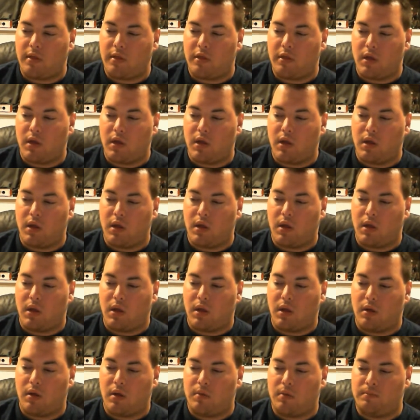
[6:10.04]

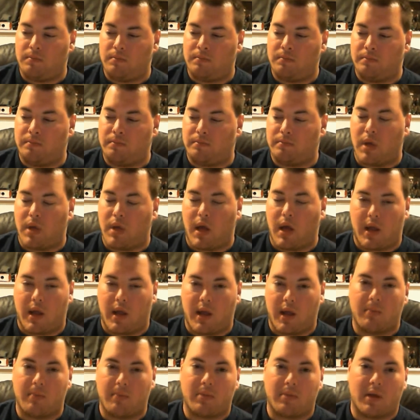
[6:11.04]
The
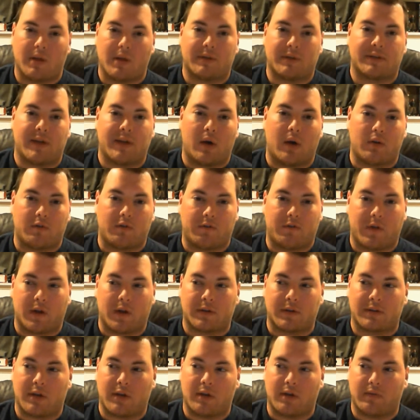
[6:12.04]
ambient sound
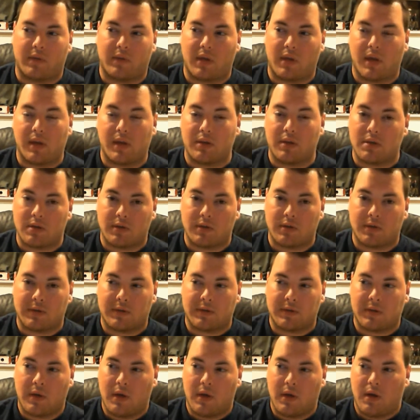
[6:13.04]
effects of the
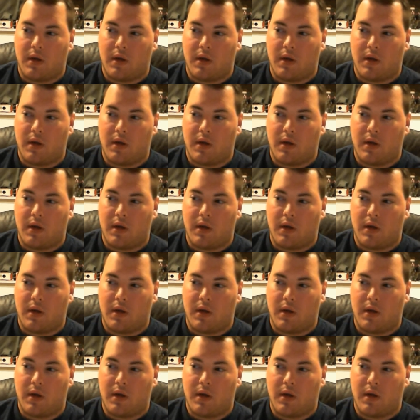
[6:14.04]
engines,